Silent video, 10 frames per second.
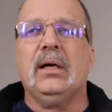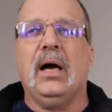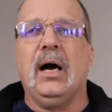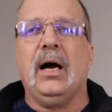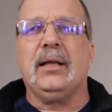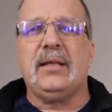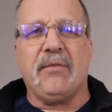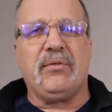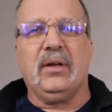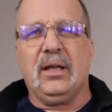
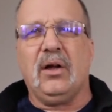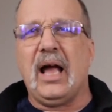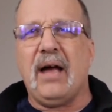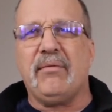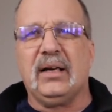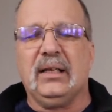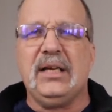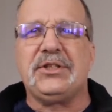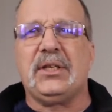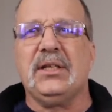Definitely I'll have it at
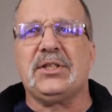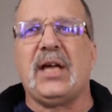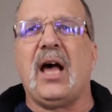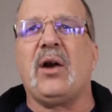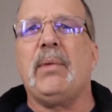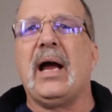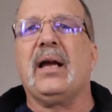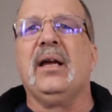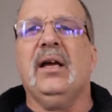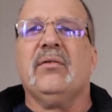least in the
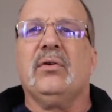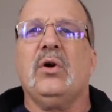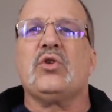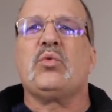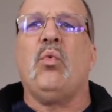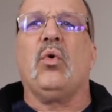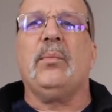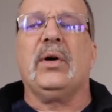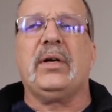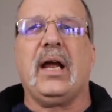saddlebag for those
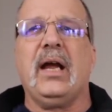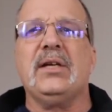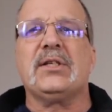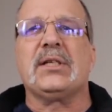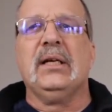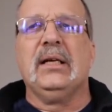warmer days.